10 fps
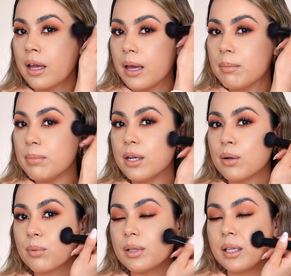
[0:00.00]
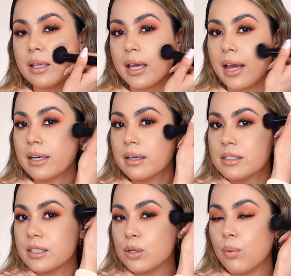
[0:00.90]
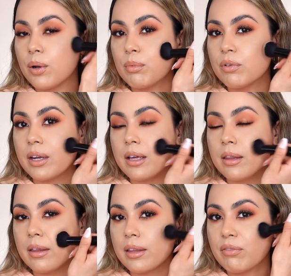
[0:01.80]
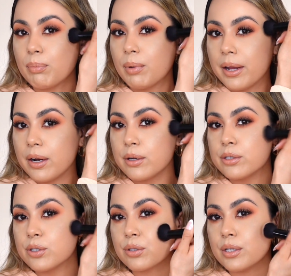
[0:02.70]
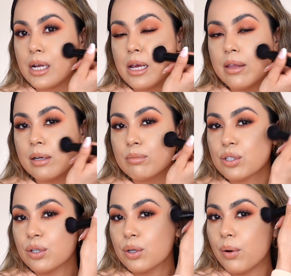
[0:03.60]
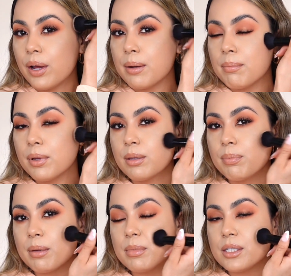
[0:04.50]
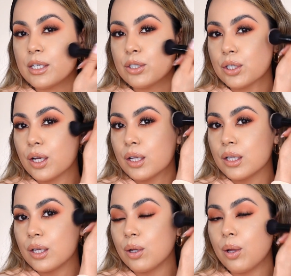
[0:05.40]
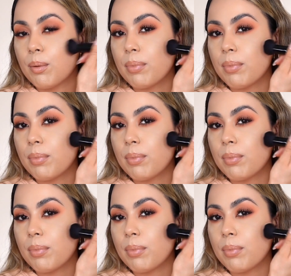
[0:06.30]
I'm being really light-handed because I don't want to move anything that I've applied on underneath. And I'm just going to go ahead and build the pigmentation little